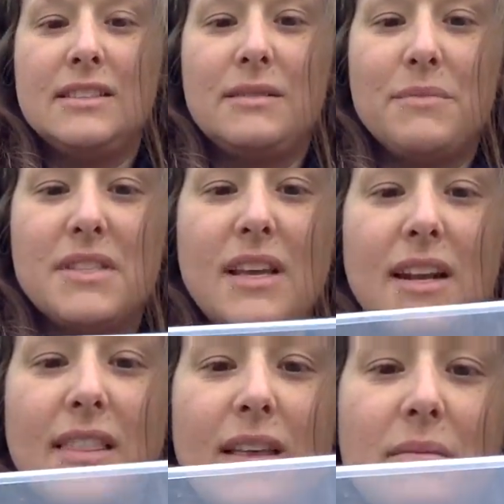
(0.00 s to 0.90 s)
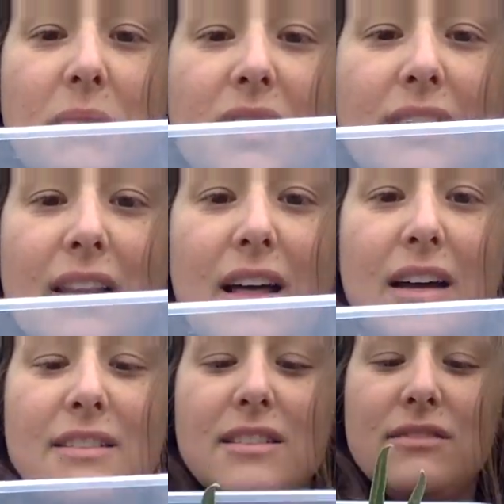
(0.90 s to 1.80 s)
I'm sending them
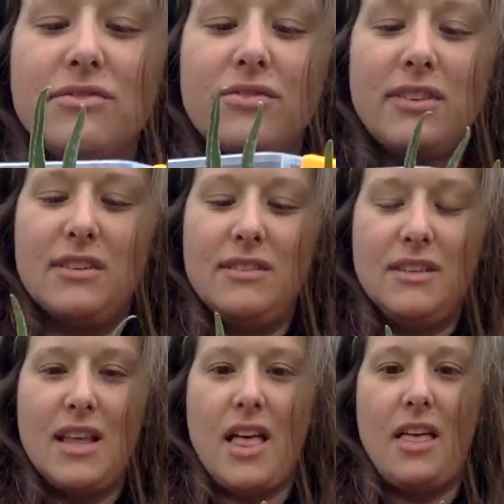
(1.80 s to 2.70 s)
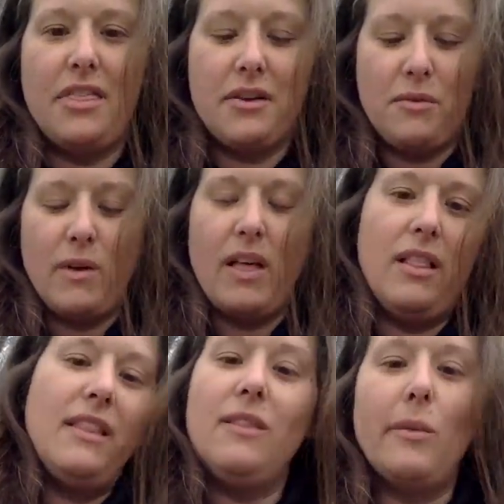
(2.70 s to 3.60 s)
lots of health and
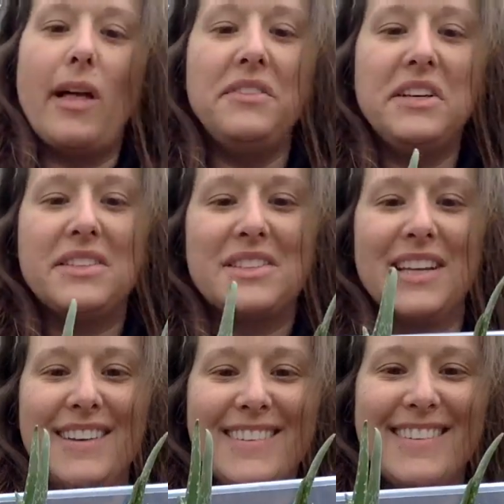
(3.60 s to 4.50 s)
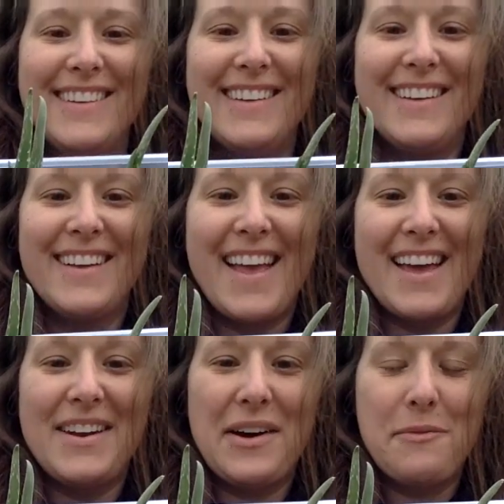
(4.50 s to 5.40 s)
wellness
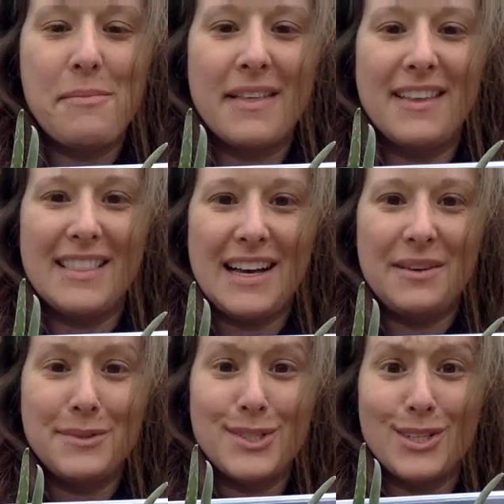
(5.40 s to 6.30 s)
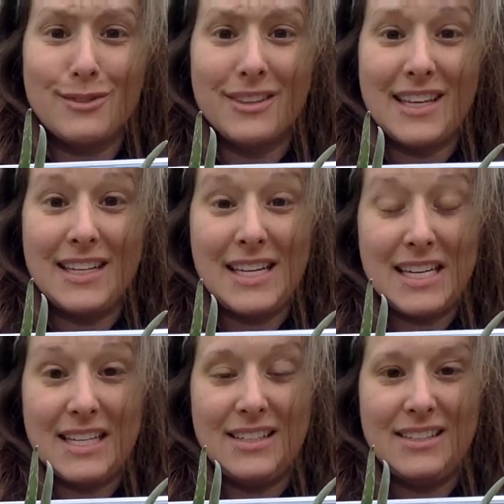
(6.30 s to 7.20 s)
and hoping that that was just what they
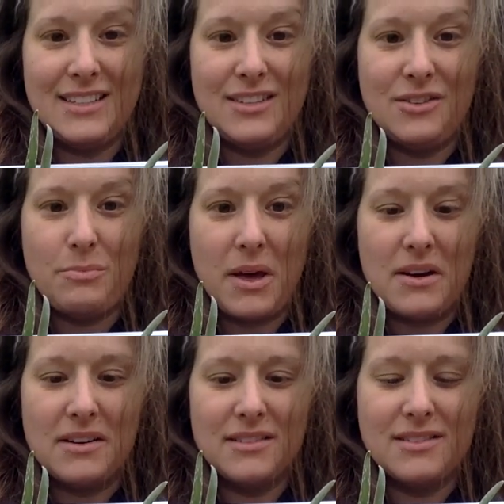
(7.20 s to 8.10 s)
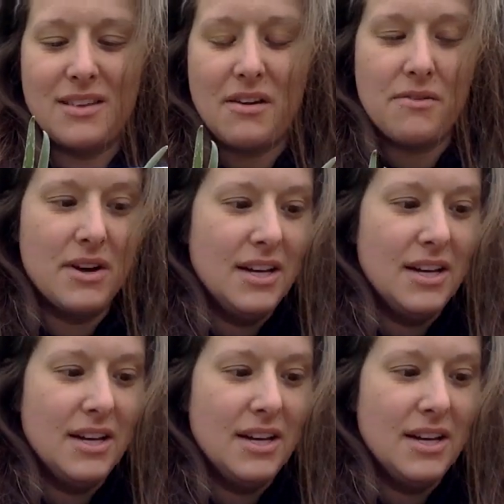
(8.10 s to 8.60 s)
needed to do better. So